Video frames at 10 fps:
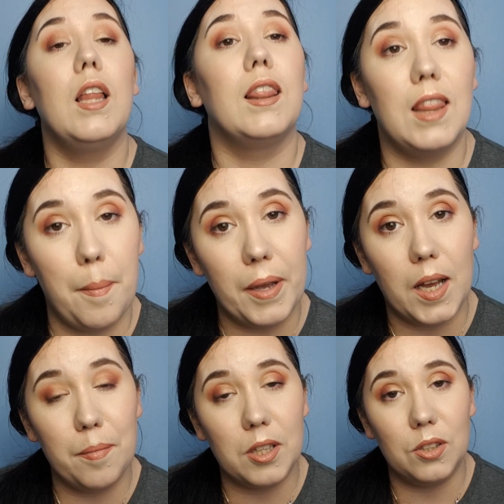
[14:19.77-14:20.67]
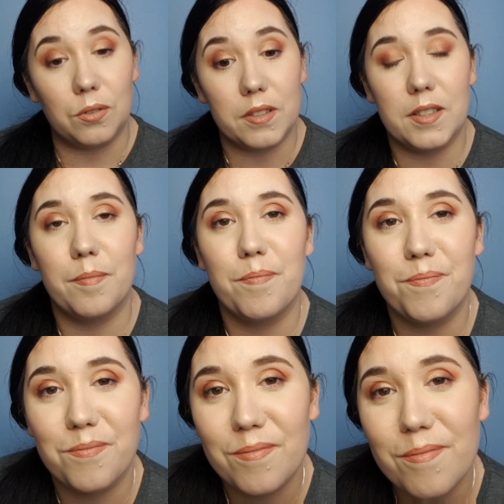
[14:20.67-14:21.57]
let me come close.
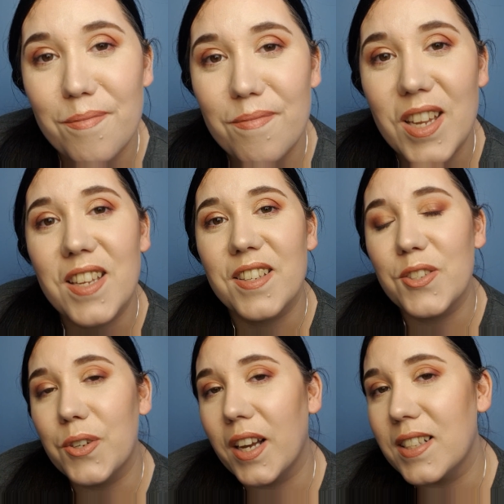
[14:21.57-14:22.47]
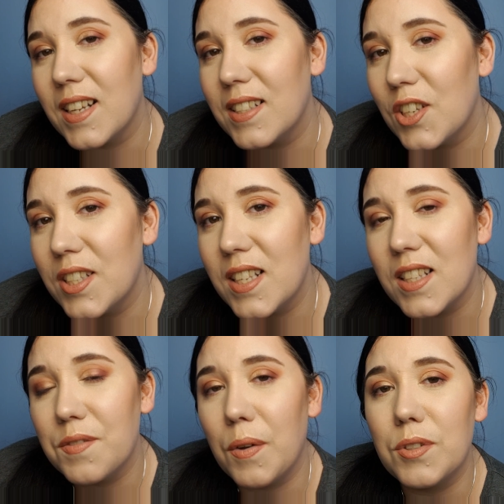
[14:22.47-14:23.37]
So guys, as you can see,
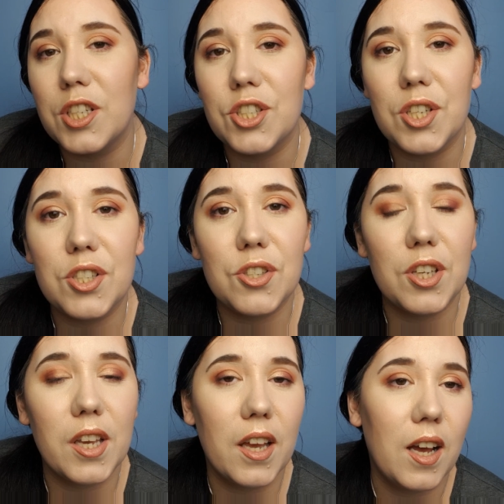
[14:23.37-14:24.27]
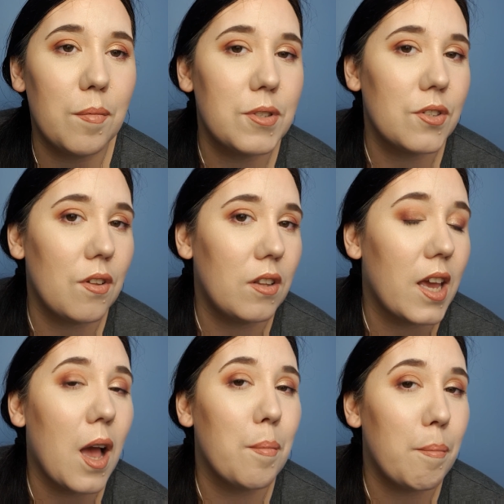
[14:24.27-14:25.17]
this foundation is looking
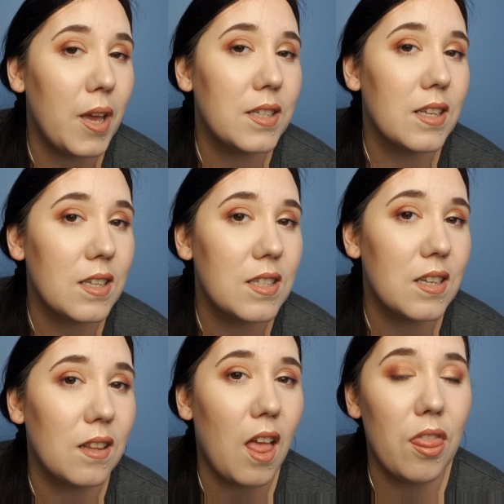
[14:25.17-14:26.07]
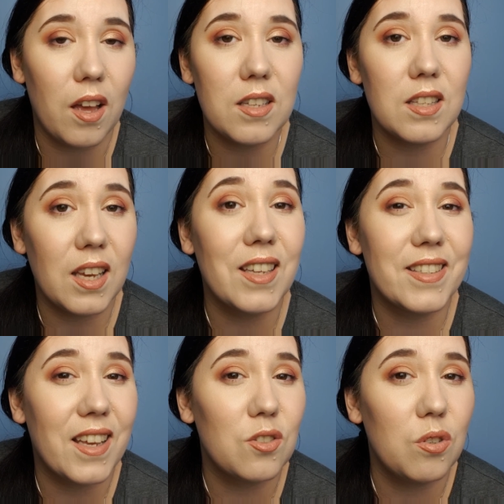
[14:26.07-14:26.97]
absolutely amazing still, and that's, like I
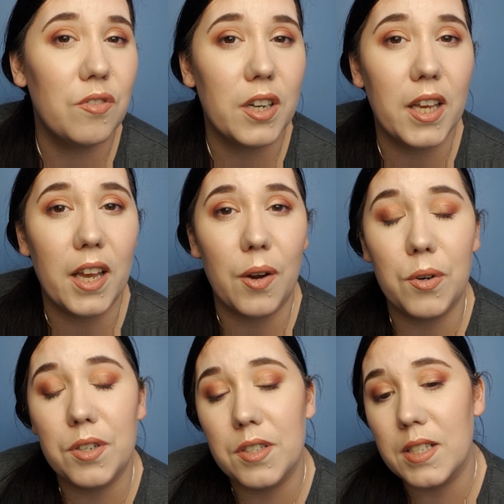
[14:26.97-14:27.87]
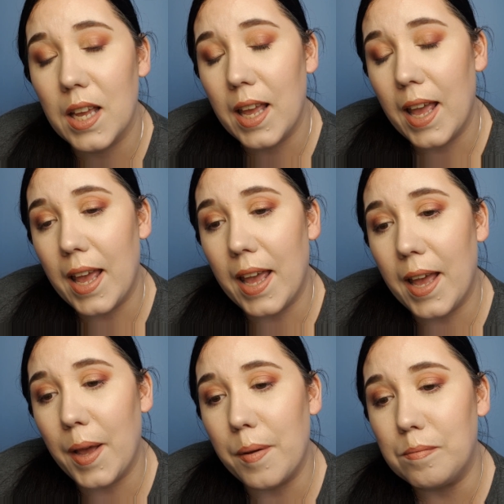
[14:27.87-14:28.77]
said, over 8 hours.
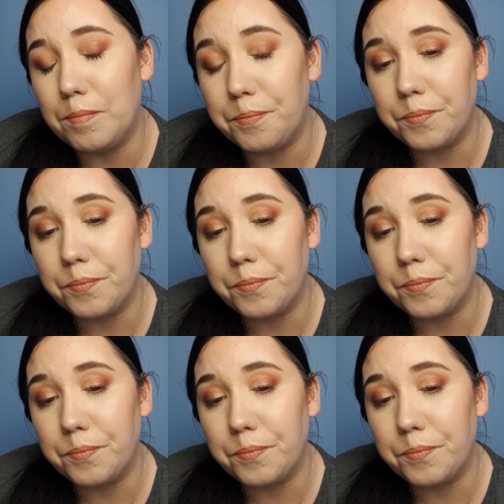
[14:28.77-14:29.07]
The